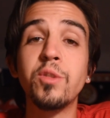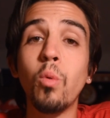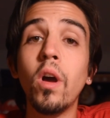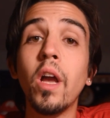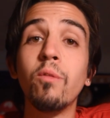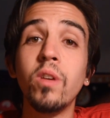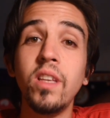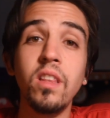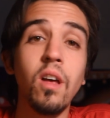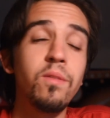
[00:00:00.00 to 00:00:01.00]
it's why I
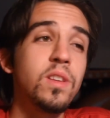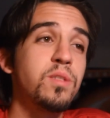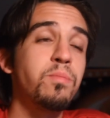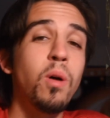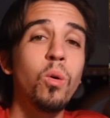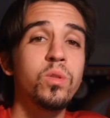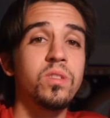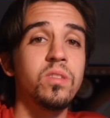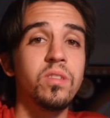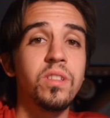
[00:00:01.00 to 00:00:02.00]
really love this poster.